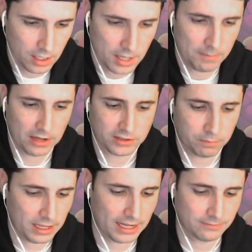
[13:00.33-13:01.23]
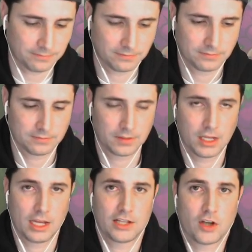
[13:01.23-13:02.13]
Bounce a plant.
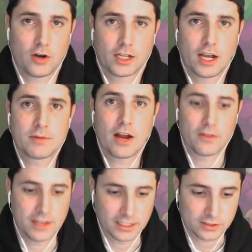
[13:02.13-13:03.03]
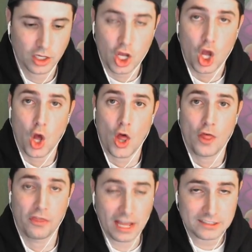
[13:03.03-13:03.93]
It's all going to come down to this.
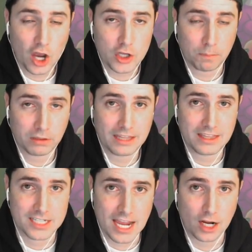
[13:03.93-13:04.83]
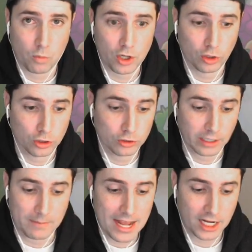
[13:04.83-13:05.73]
That's how you play the deck, win or lose.
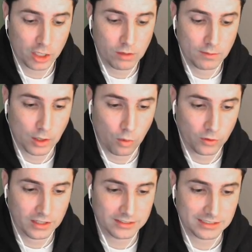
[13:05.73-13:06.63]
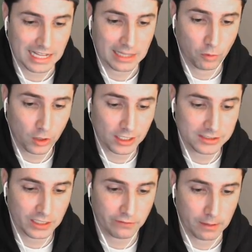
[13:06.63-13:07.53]
I'm not going to re-record this. We're going to
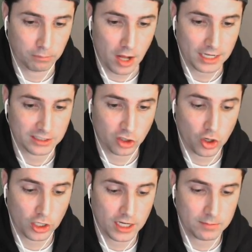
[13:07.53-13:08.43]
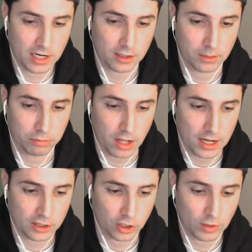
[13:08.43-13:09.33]
see if I block. It's all going to come down to the
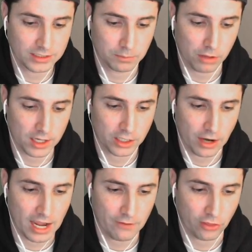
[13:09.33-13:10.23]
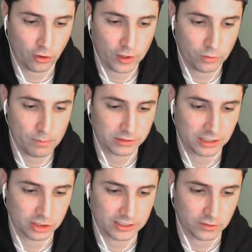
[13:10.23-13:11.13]
block, the crazy block here. I have a 33%
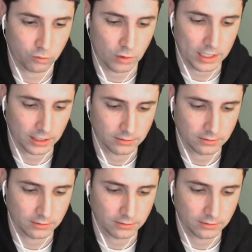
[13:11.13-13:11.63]
chance of winning.